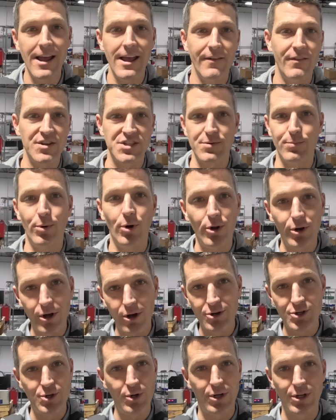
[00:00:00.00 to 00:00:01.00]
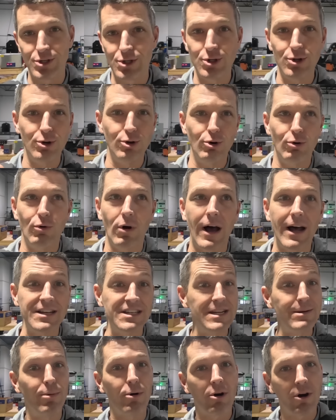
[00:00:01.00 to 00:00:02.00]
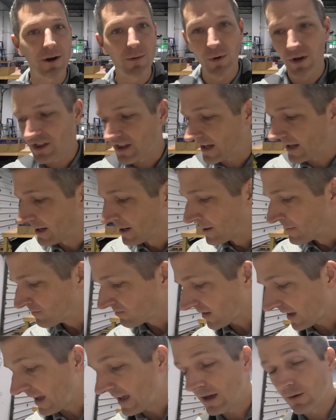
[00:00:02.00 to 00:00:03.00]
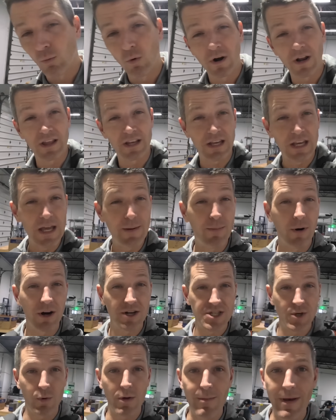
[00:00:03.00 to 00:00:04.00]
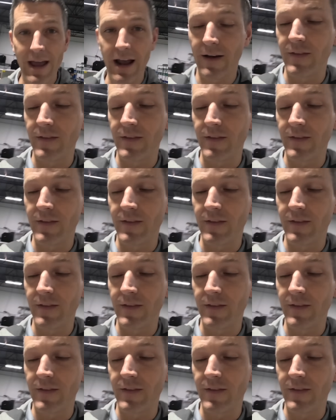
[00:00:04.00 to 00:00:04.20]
If it's bullnose, you can do uh, deburring with it. And one of the key parts that we make